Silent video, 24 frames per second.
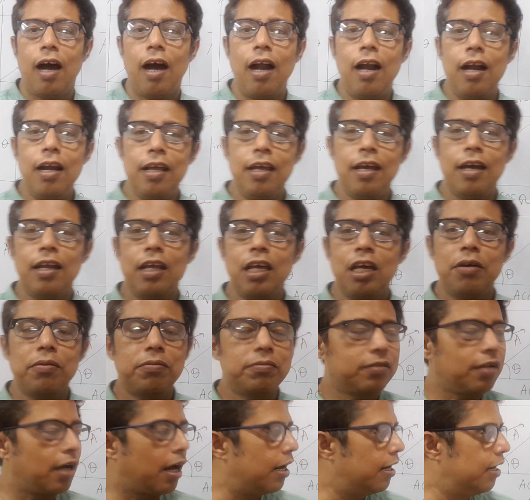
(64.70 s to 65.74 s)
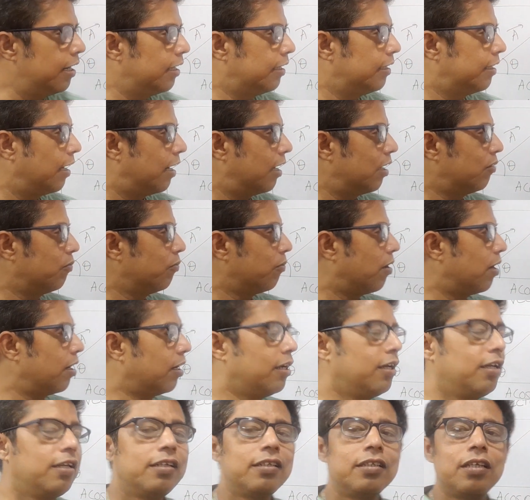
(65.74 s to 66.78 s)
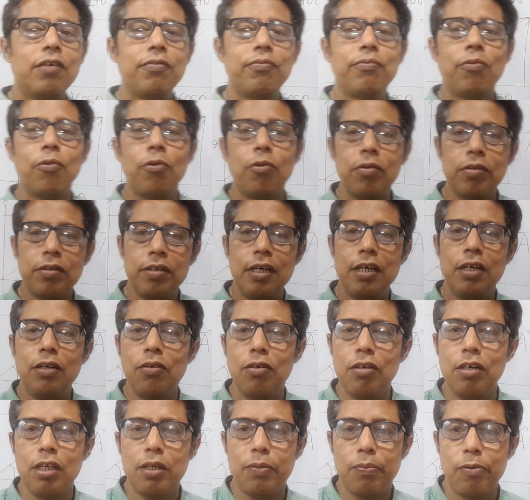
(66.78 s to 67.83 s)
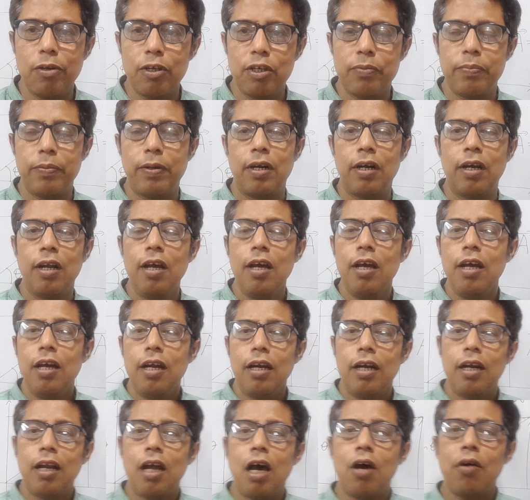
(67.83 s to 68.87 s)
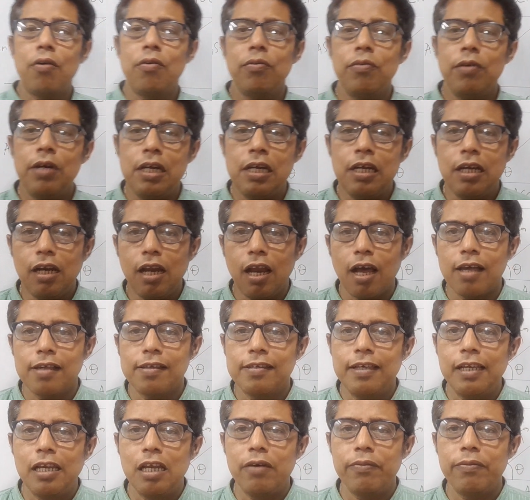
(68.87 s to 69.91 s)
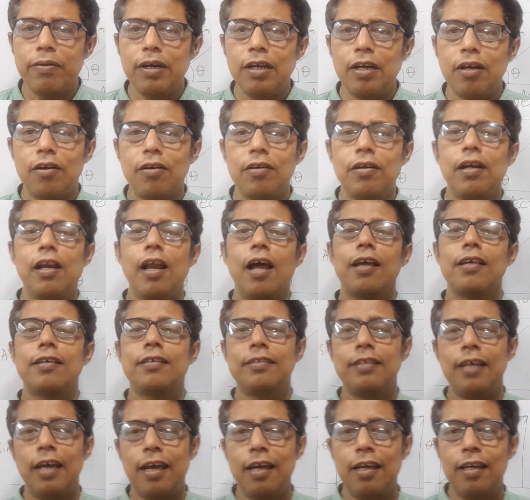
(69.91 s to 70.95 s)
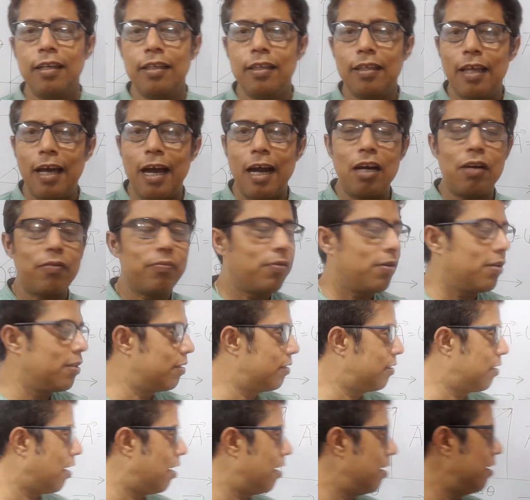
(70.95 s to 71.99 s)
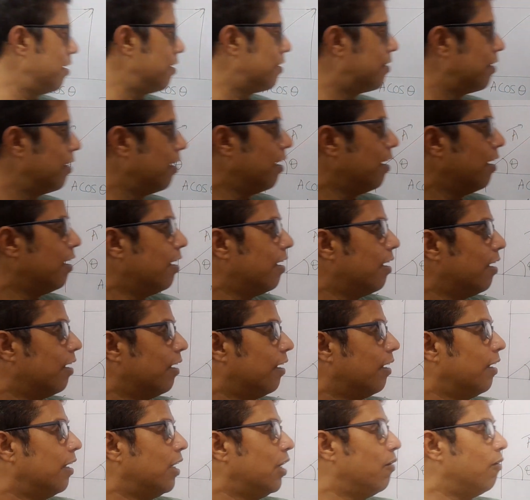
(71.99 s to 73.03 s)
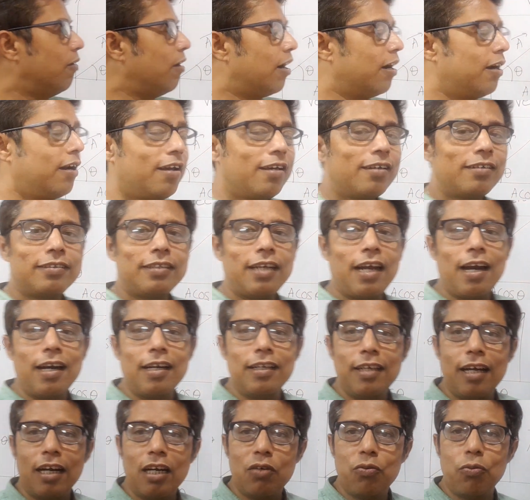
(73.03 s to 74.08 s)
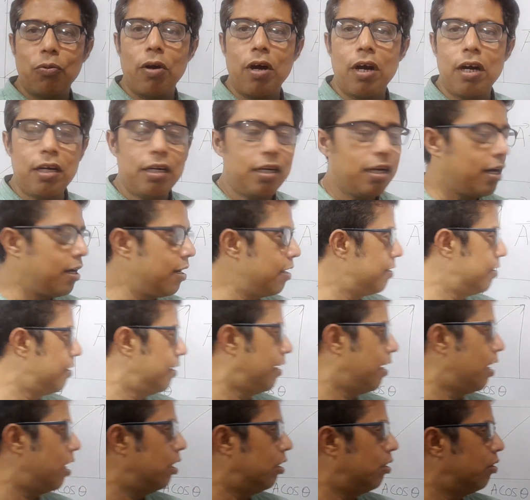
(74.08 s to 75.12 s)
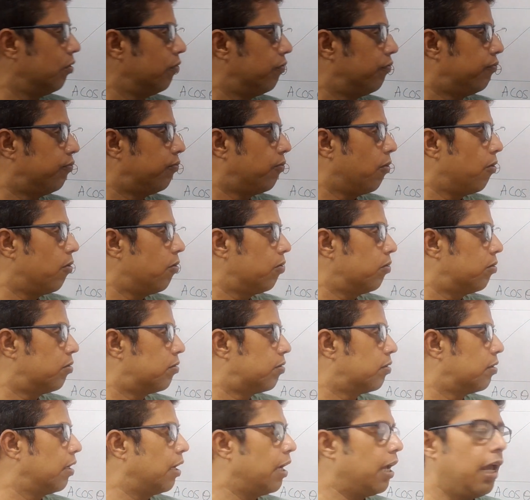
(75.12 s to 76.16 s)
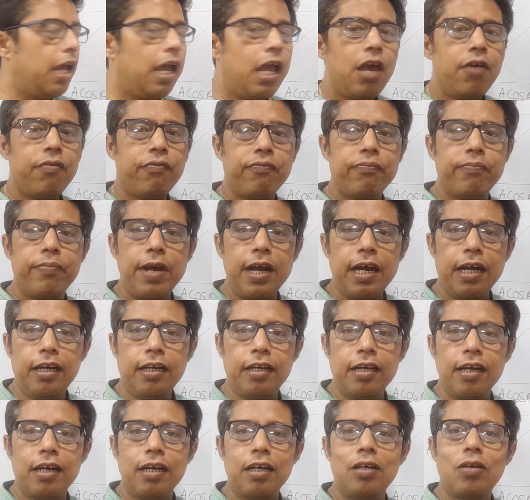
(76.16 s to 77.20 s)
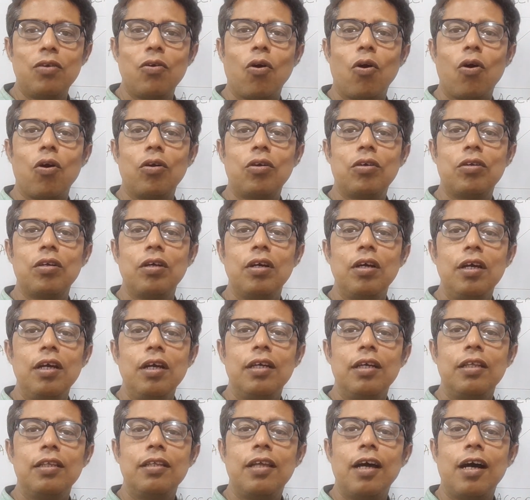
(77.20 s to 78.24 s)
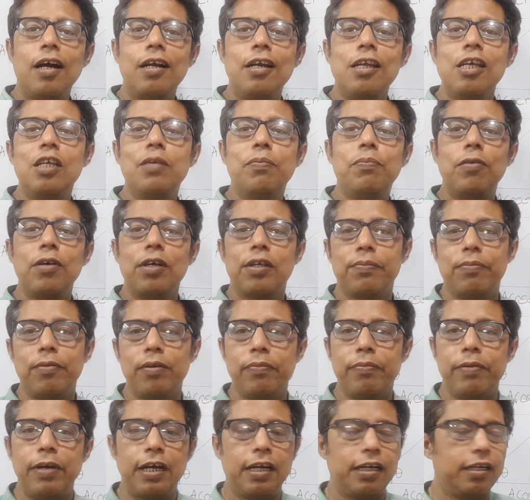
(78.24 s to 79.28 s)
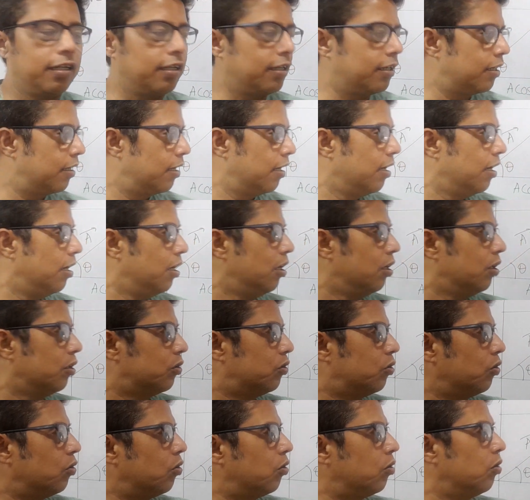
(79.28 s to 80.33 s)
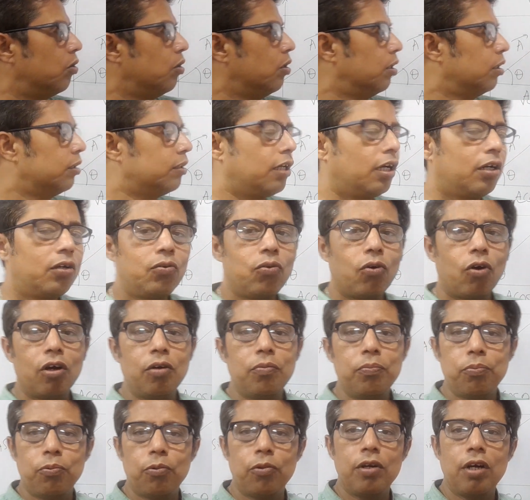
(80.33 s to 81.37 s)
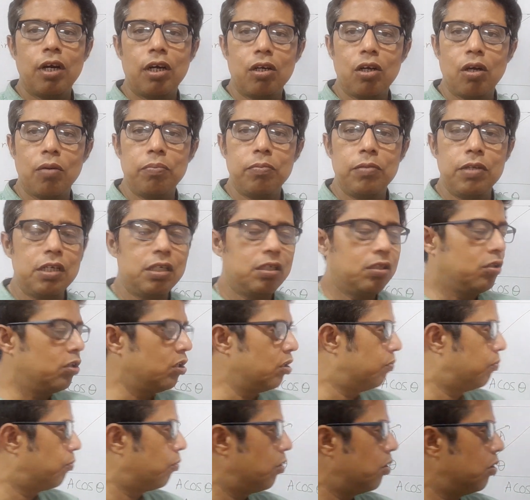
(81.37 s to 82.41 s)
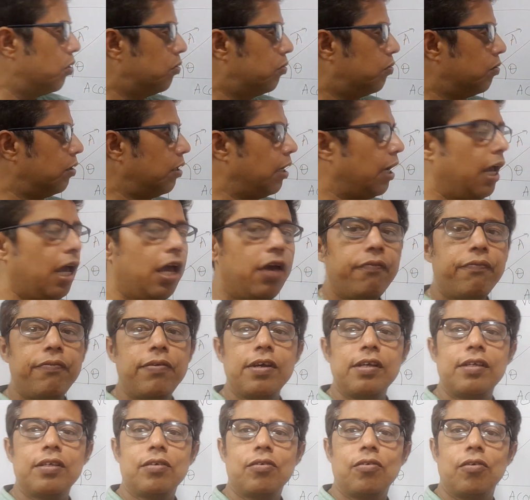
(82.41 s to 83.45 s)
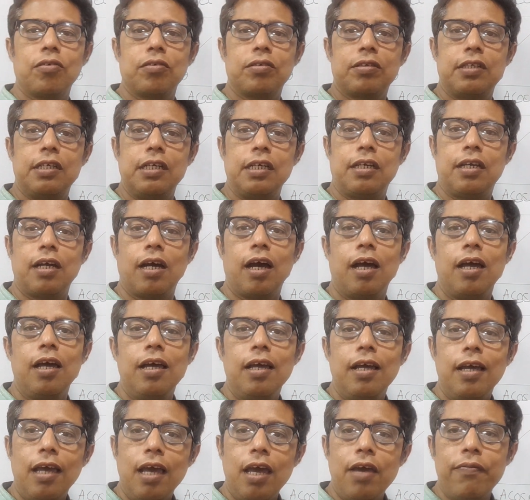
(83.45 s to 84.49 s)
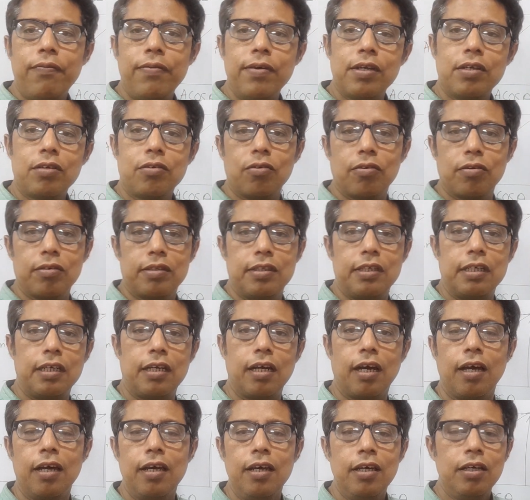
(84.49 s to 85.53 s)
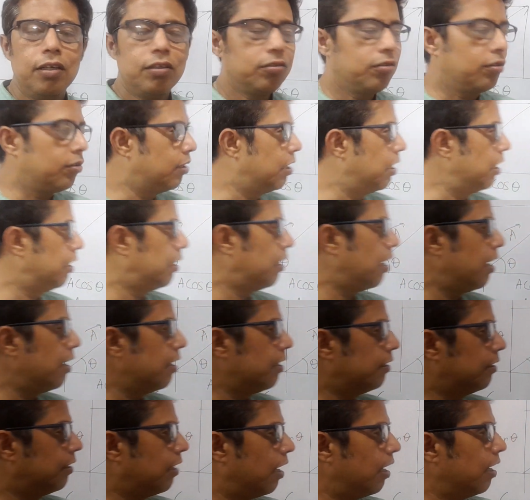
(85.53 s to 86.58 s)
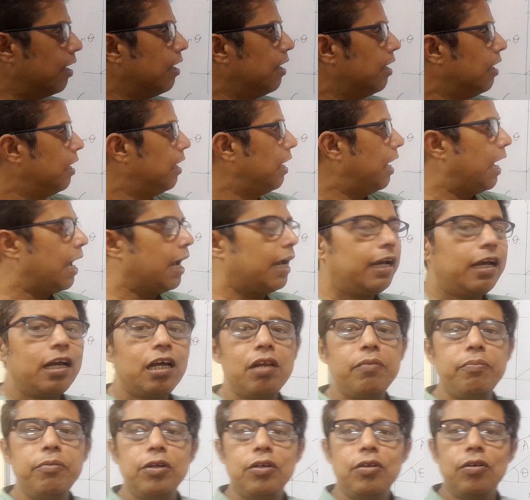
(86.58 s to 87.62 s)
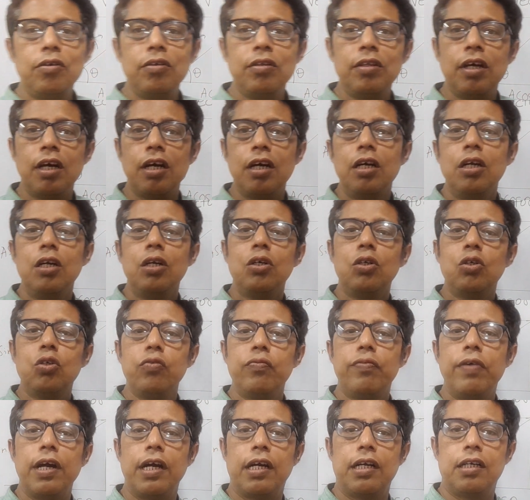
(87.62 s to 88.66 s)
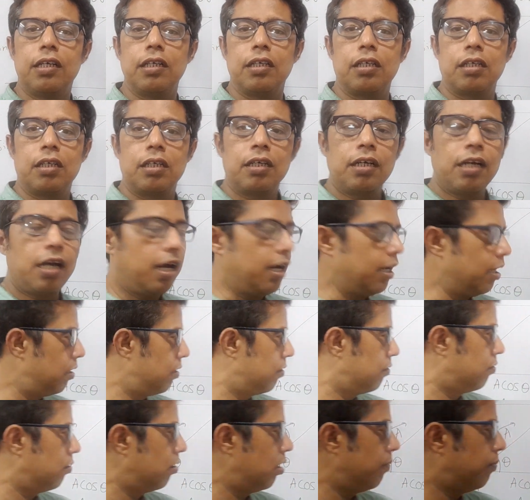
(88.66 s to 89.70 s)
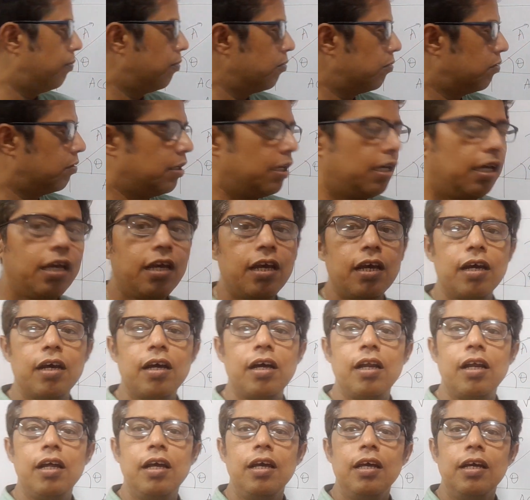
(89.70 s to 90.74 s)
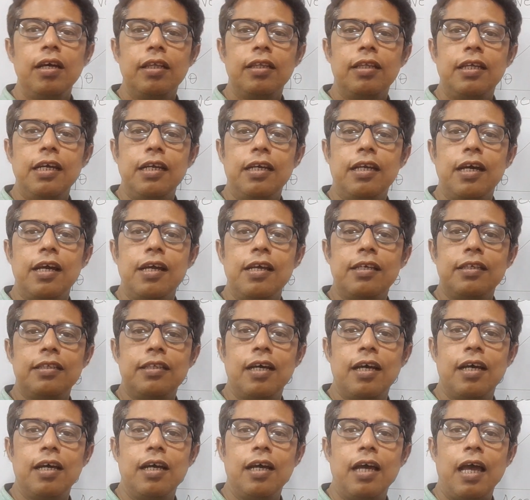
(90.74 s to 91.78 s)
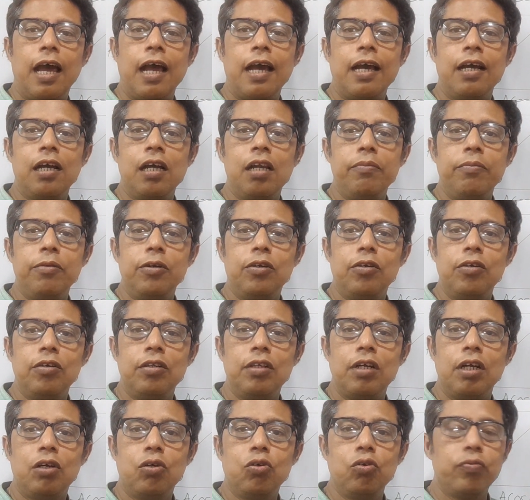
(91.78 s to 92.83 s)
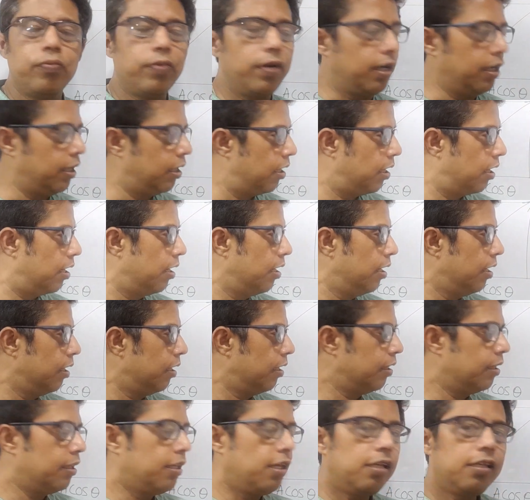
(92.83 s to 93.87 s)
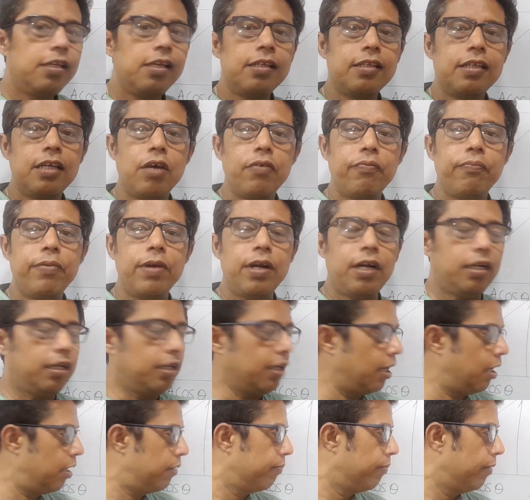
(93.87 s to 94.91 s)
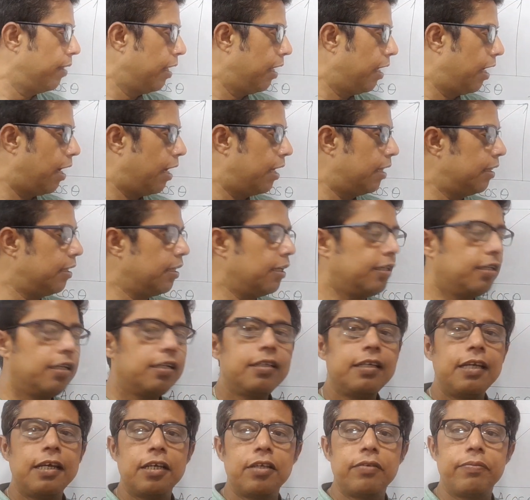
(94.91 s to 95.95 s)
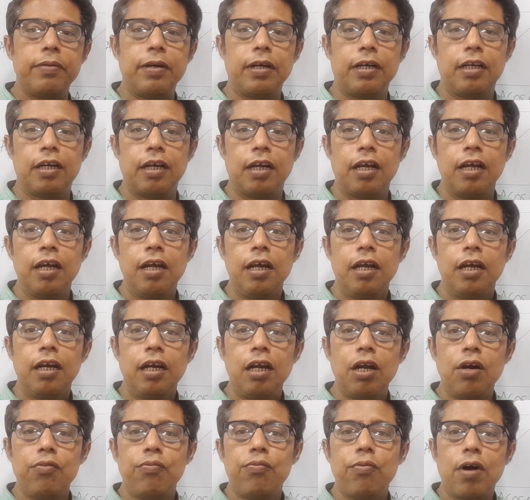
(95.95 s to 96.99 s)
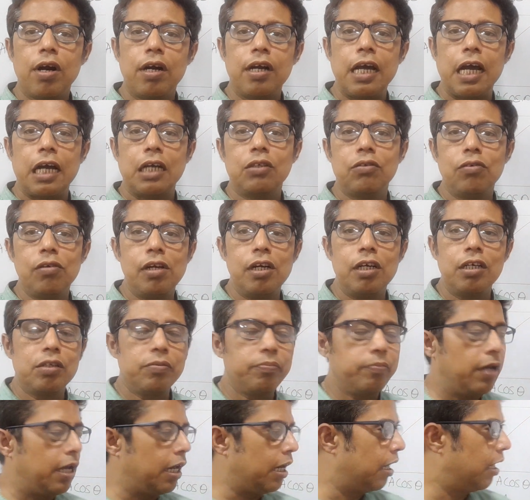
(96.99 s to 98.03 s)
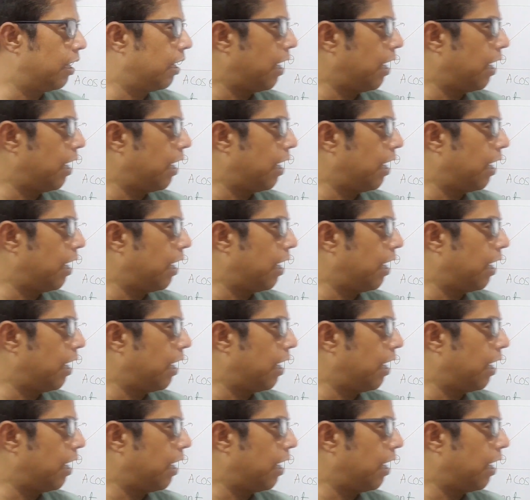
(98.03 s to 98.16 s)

Earlier you have studied that work is the force into displacement. Now in class 11 or class 10, the advanced studies, you will understand that work done is equal to force F vector dot the displacement vector. So the dot product of these two is producing Fs cos theta. Fs cos theta. So theta is the angle between the two vectors, right? So if you see here, theta is the angle between the two vectors. This is F vector and this is S vector. Now what actually it means?